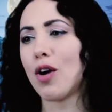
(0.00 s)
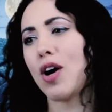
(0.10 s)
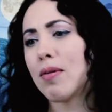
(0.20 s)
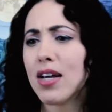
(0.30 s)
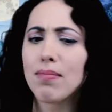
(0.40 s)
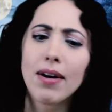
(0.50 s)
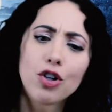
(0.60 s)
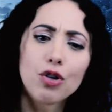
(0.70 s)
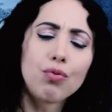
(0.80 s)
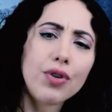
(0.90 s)
I want to make my
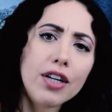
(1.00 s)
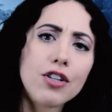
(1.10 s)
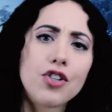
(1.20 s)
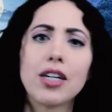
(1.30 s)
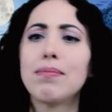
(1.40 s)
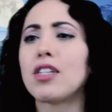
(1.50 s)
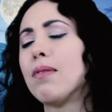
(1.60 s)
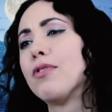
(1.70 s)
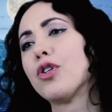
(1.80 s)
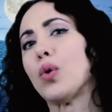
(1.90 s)
career dreams
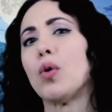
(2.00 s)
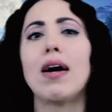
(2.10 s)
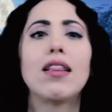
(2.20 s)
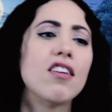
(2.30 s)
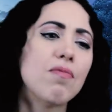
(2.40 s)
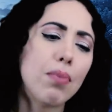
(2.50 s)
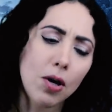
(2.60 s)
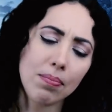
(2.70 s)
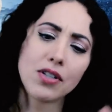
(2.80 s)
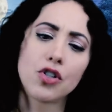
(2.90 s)
come true or my life
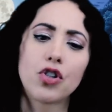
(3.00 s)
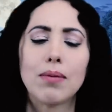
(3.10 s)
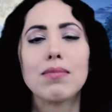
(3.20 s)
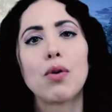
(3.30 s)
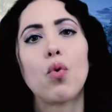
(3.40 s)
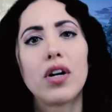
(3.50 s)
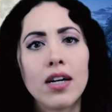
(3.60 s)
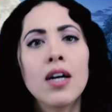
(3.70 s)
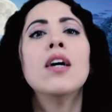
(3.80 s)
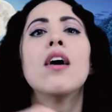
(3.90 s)
purpose dreams. I want
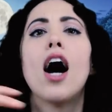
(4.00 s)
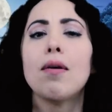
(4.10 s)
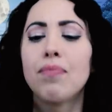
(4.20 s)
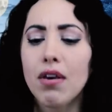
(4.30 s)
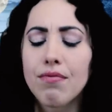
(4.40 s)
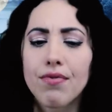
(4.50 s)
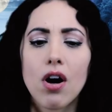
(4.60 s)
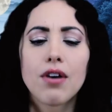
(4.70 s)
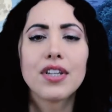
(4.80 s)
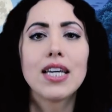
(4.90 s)
to um,
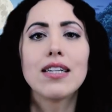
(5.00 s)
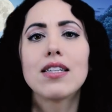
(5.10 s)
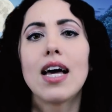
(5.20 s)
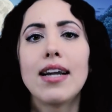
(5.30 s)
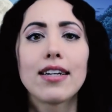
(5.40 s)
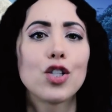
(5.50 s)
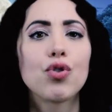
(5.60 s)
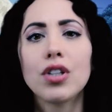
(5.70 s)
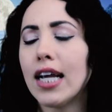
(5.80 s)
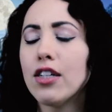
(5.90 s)
evolve and get to that next
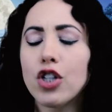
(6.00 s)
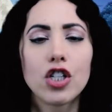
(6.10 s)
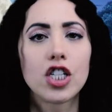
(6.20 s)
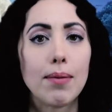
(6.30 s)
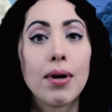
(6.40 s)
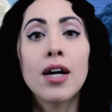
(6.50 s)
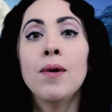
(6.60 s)
relationship.